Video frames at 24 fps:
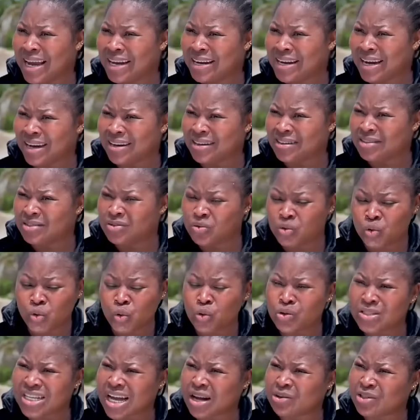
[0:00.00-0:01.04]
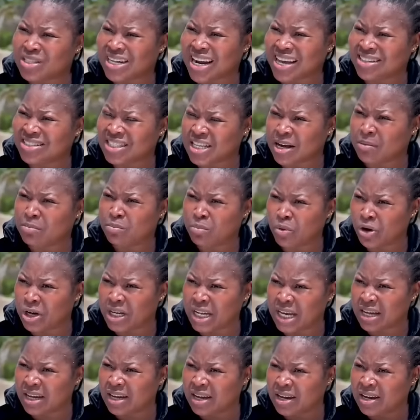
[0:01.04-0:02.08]
Spider
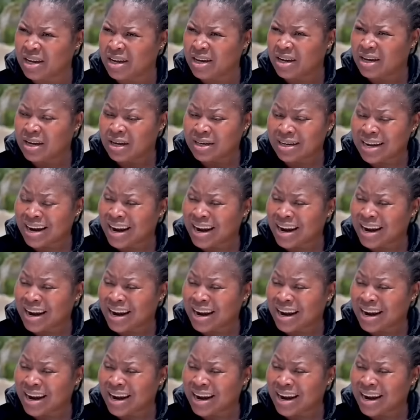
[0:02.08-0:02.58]
2010 model